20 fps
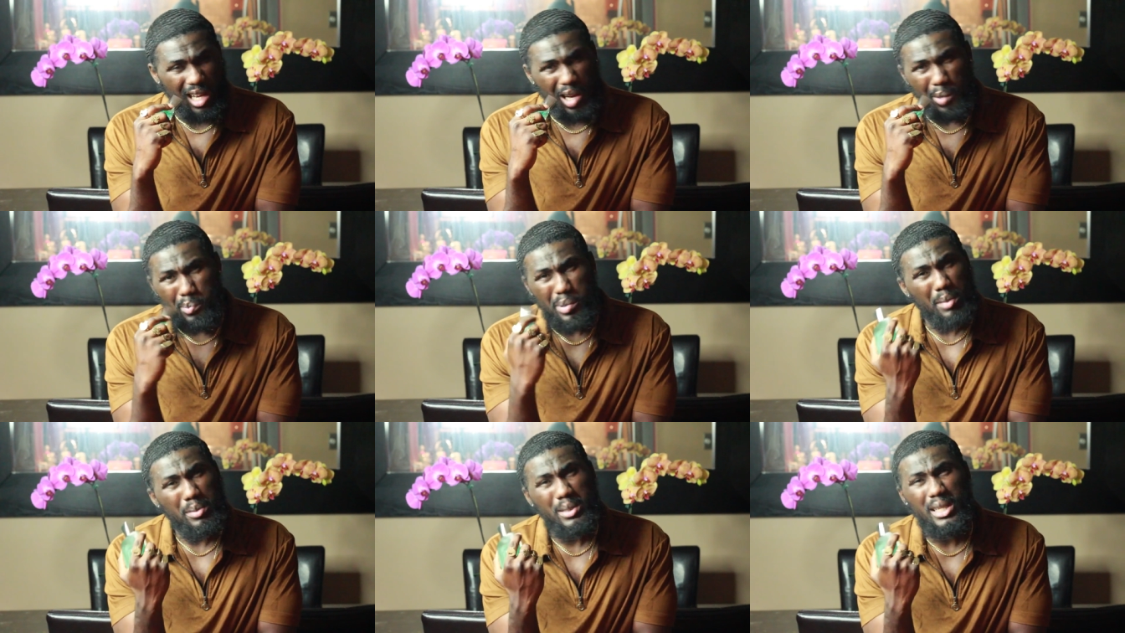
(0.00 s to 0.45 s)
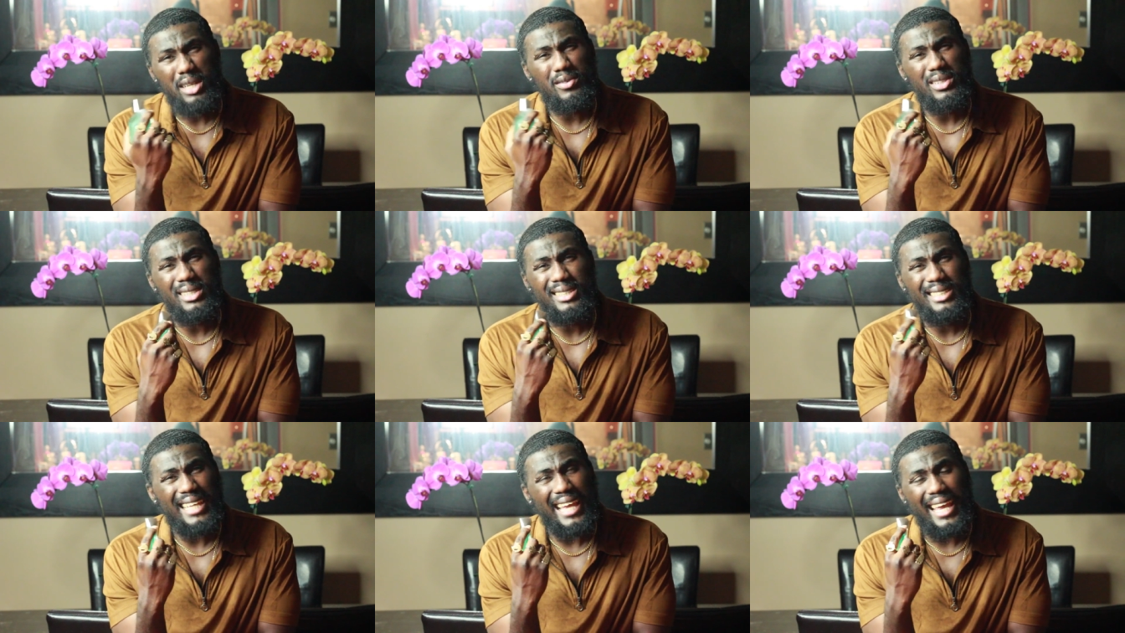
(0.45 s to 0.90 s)
I'll probably
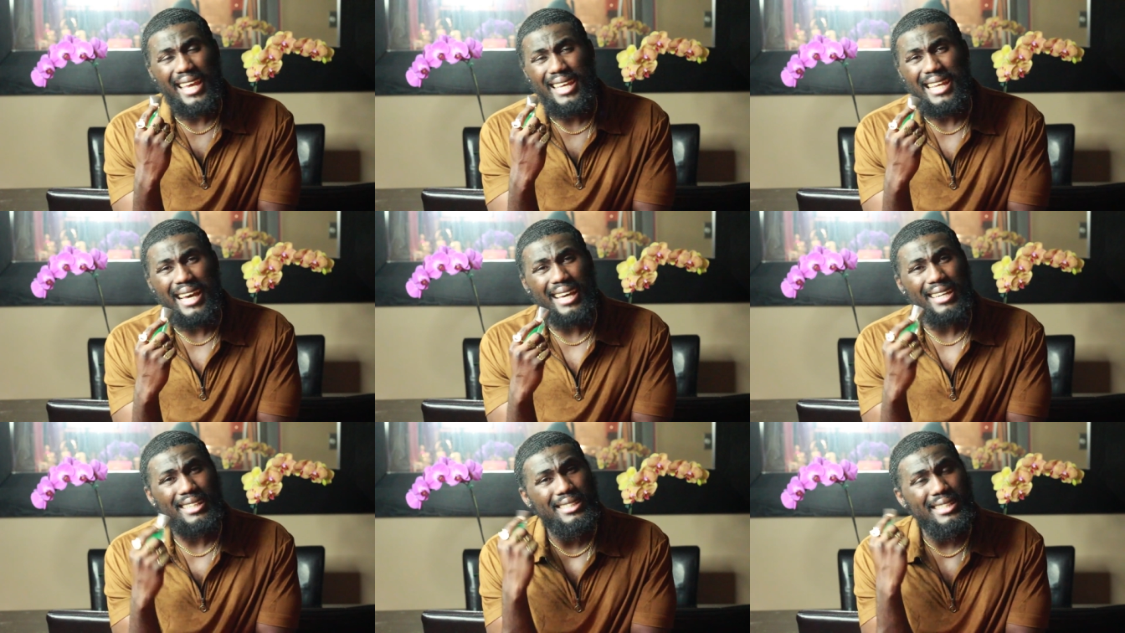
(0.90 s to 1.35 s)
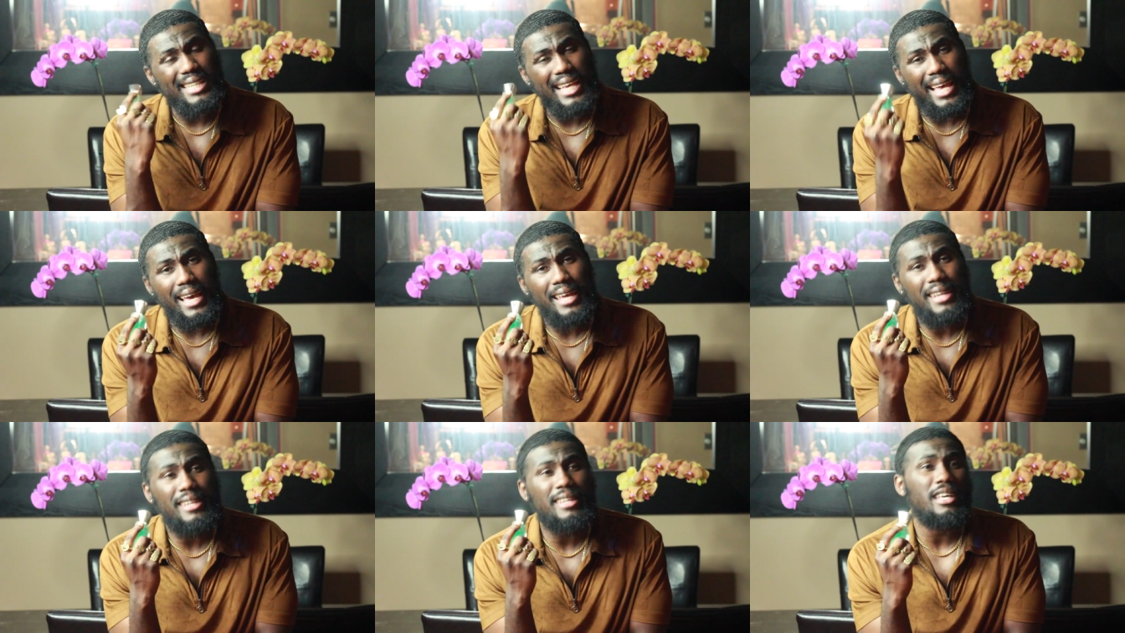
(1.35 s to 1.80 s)
give it an eight out of
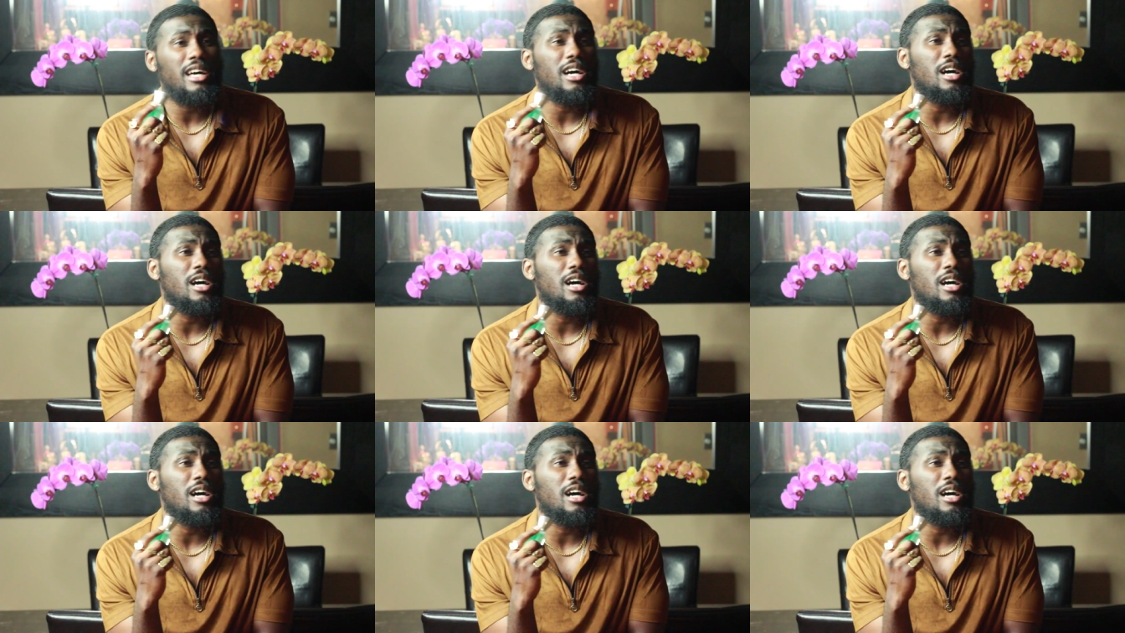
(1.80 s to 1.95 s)
ten.